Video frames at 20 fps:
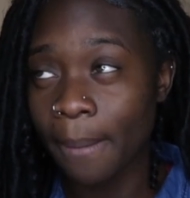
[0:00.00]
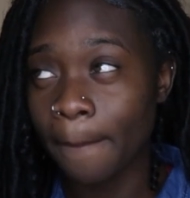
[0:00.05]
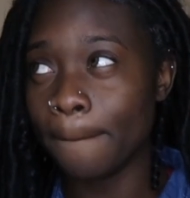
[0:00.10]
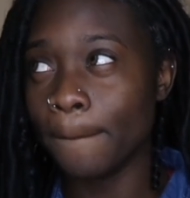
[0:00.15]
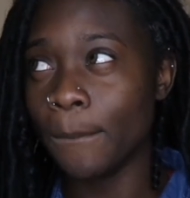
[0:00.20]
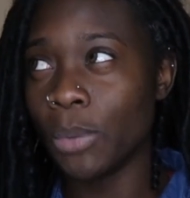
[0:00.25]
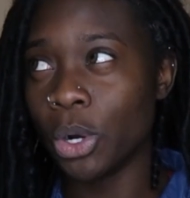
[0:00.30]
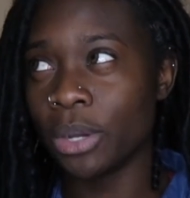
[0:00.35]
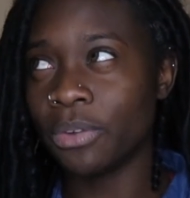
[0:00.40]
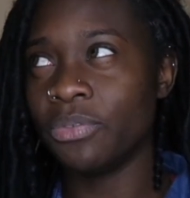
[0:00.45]

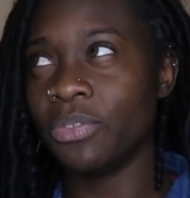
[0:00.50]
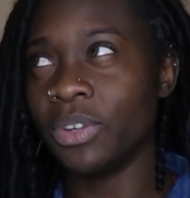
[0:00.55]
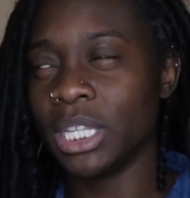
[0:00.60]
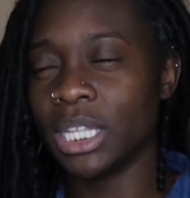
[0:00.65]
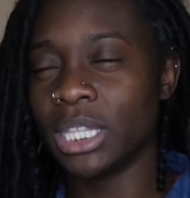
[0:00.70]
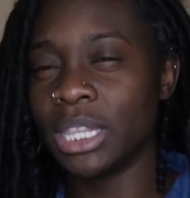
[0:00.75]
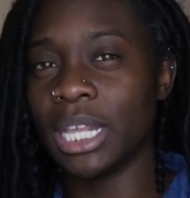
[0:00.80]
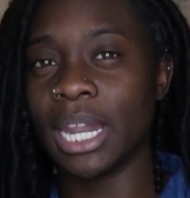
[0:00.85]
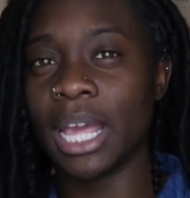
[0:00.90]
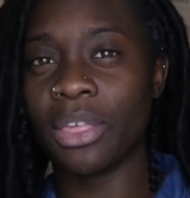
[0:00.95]
more
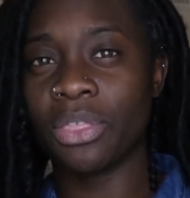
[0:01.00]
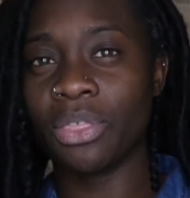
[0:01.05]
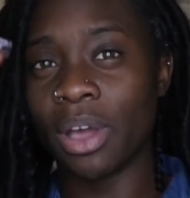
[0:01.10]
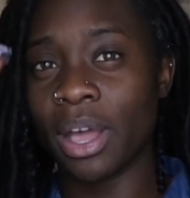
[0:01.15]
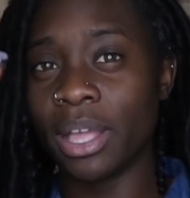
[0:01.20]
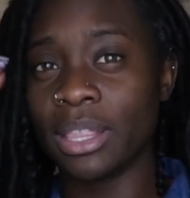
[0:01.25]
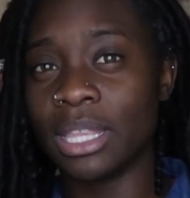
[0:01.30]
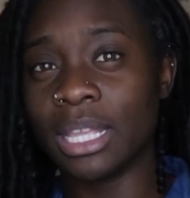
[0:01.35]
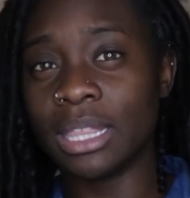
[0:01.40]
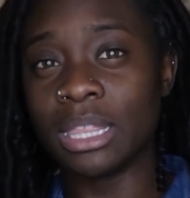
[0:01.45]
filling than I
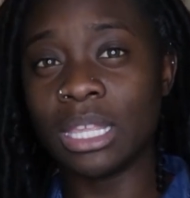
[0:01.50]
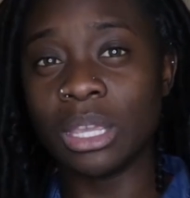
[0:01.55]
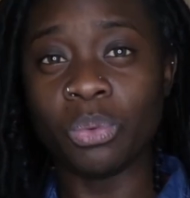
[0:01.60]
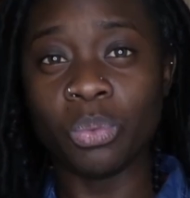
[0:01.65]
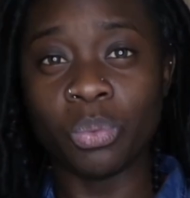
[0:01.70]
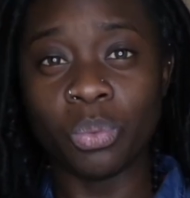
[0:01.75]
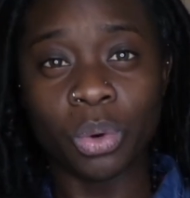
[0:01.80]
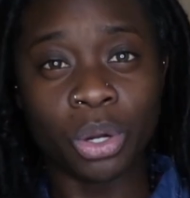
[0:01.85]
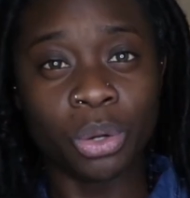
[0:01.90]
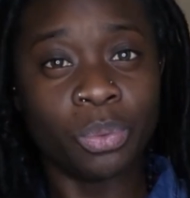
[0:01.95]
thought that they
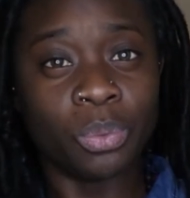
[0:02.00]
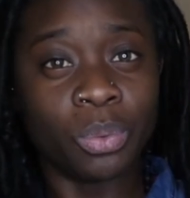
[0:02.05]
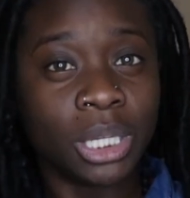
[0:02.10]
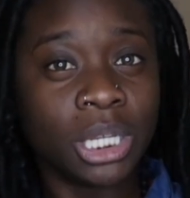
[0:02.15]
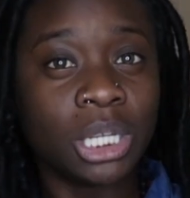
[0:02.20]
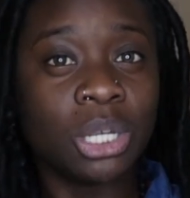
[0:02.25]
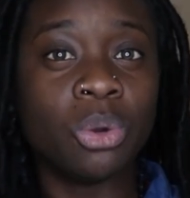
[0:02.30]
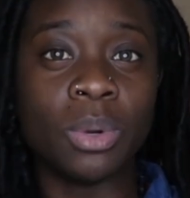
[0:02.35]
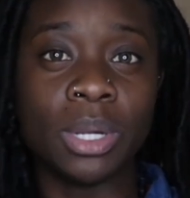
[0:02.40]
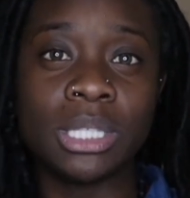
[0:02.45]
were
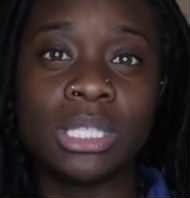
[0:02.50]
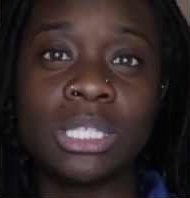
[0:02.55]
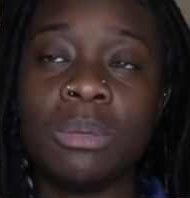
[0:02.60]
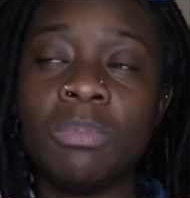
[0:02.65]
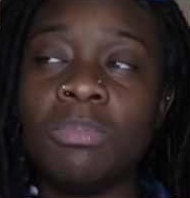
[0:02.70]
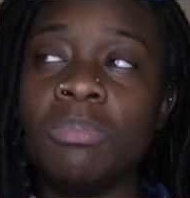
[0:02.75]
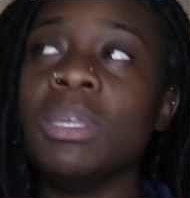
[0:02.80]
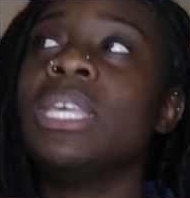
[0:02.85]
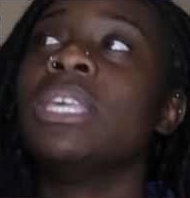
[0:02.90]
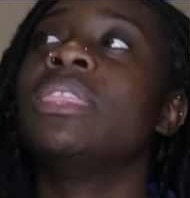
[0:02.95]
really going to
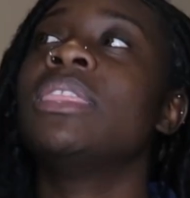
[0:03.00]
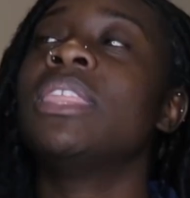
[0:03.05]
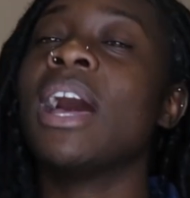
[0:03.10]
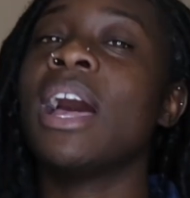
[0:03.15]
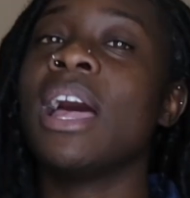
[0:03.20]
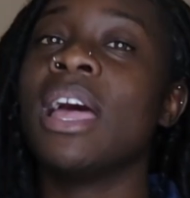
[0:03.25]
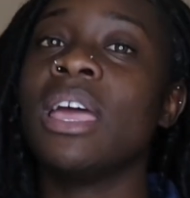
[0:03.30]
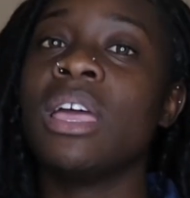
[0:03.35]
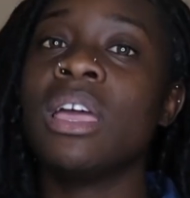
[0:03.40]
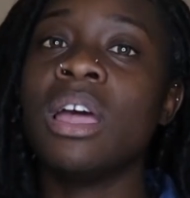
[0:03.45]
be,
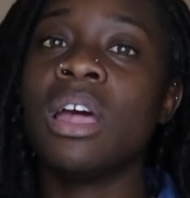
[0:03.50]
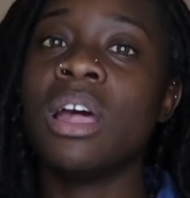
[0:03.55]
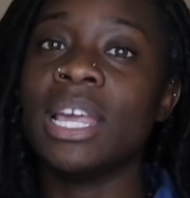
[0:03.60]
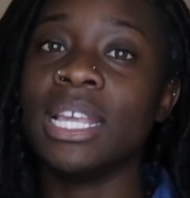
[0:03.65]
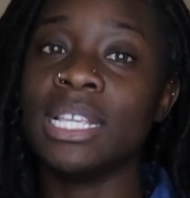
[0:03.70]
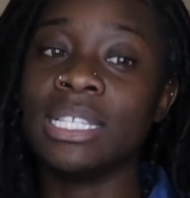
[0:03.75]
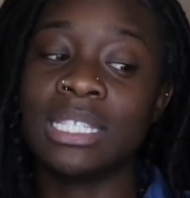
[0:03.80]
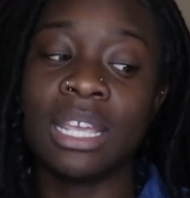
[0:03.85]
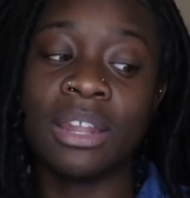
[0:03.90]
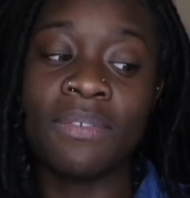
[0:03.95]
that
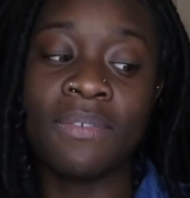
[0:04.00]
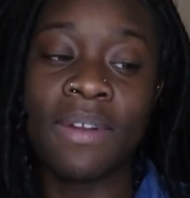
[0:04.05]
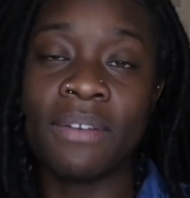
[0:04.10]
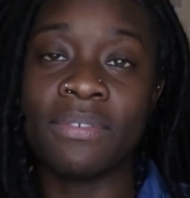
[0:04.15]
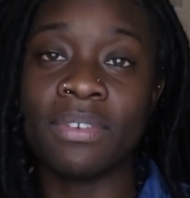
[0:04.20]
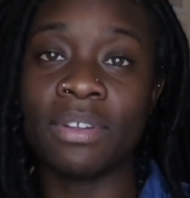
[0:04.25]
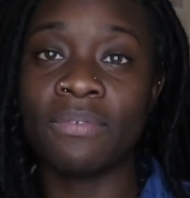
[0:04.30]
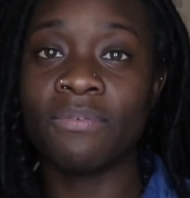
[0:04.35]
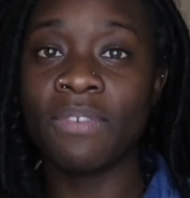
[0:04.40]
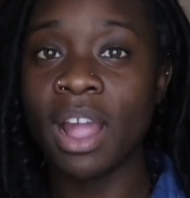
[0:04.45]
instead of
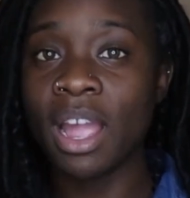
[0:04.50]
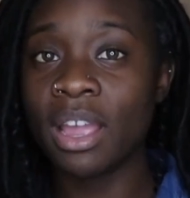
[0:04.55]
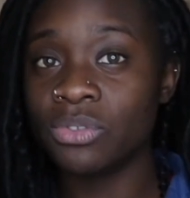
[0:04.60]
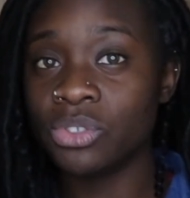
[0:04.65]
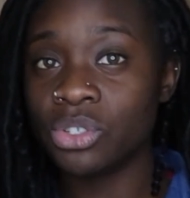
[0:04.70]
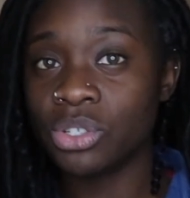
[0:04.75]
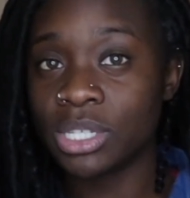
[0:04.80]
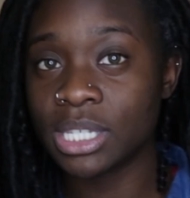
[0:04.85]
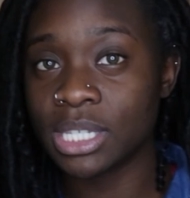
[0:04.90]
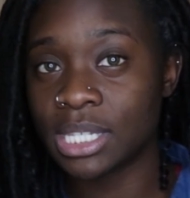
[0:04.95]
having 5
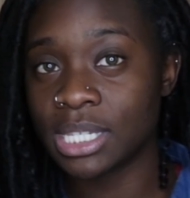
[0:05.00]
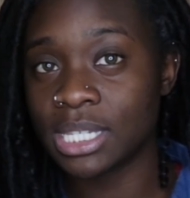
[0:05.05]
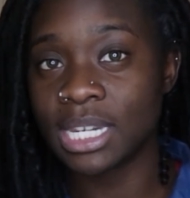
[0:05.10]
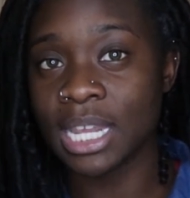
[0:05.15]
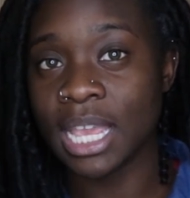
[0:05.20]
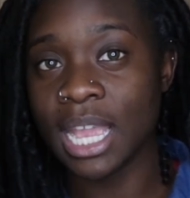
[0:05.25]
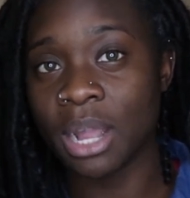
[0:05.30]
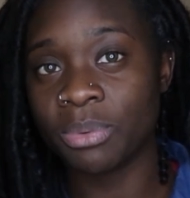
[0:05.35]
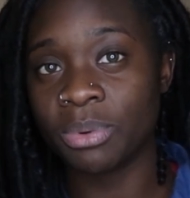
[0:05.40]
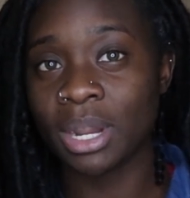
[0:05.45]
juices a
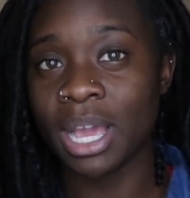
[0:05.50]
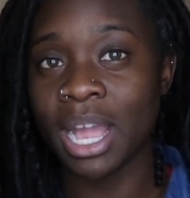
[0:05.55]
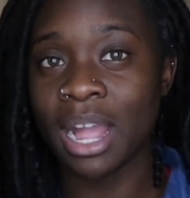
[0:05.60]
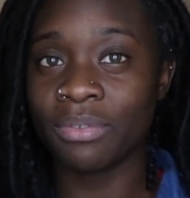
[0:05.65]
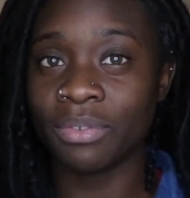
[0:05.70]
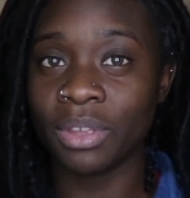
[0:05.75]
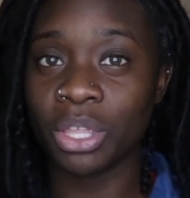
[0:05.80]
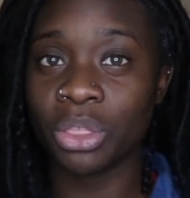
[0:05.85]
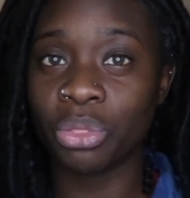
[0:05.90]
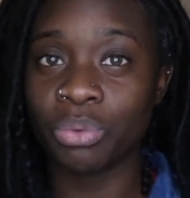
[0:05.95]
day, I would
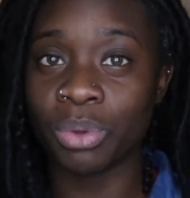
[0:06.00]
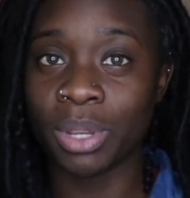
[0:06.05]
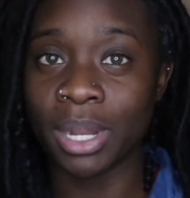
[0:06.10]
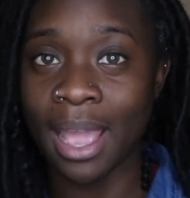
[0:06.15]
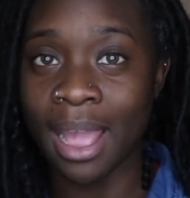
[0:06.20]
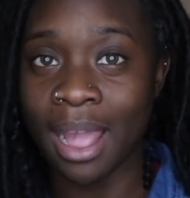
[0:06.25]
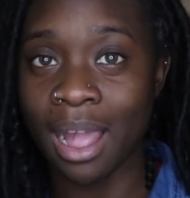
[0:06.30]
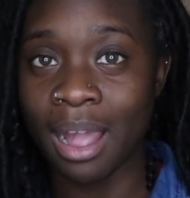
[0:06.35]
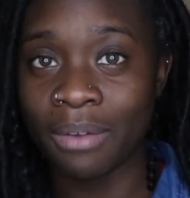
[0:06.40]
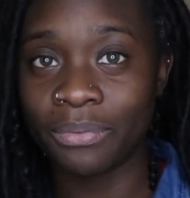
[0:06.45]
have like
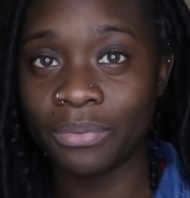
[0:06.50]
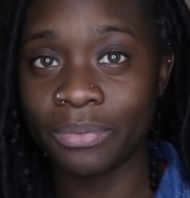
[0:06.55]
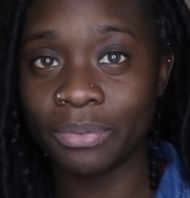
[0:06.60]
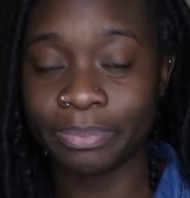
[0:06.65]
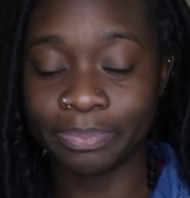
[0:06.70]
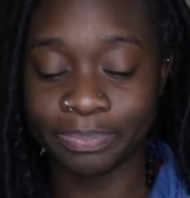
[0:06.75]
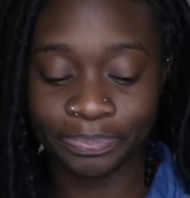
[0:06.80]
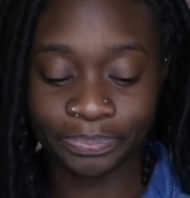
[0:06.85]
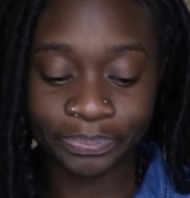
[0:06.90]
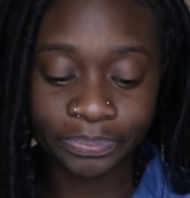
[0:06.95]
3.5
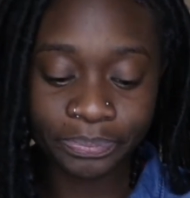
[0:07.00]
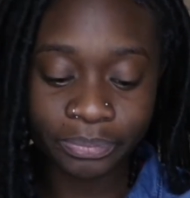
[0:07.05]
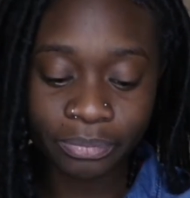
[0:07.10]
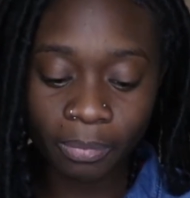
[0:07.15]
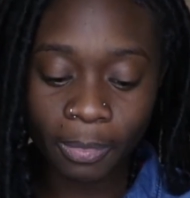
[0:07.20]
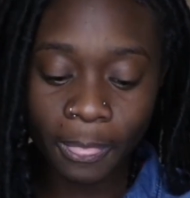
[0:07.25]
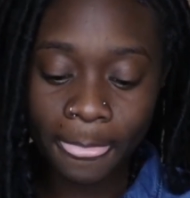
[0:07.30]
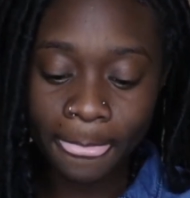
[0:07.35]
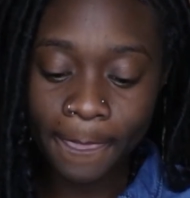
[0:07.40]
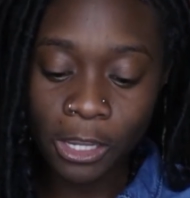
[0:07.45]

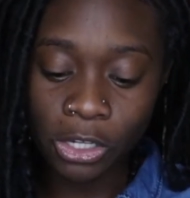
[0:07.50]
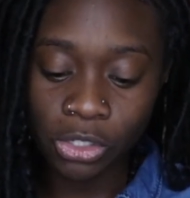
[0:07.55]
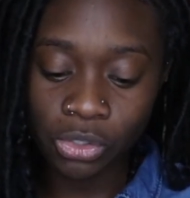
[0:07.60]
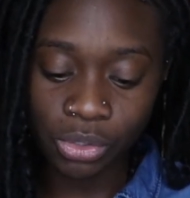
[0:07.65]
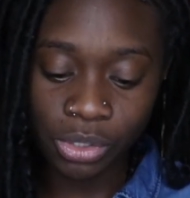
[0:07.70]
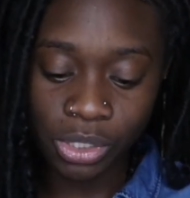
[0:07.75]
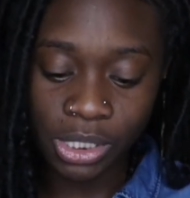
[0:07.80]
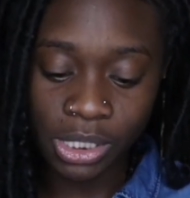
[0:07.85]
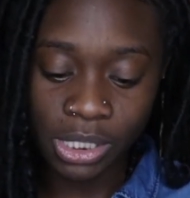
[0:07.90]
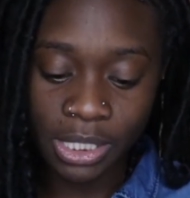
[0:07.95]

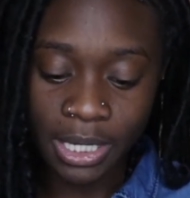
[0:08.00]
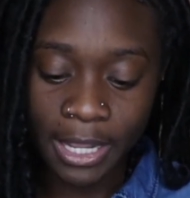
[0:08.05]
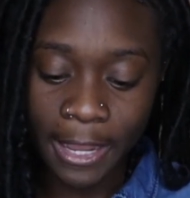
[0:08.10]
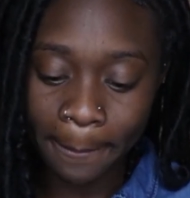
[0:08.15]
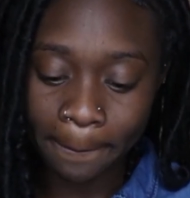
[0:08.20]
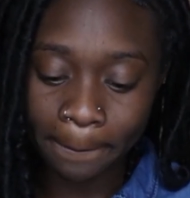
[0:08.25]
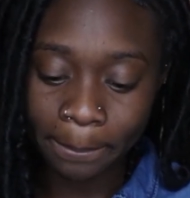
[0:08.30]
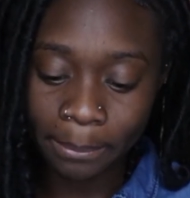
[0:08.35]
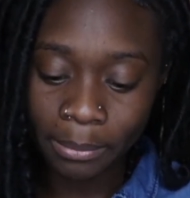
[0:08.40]
juices a day.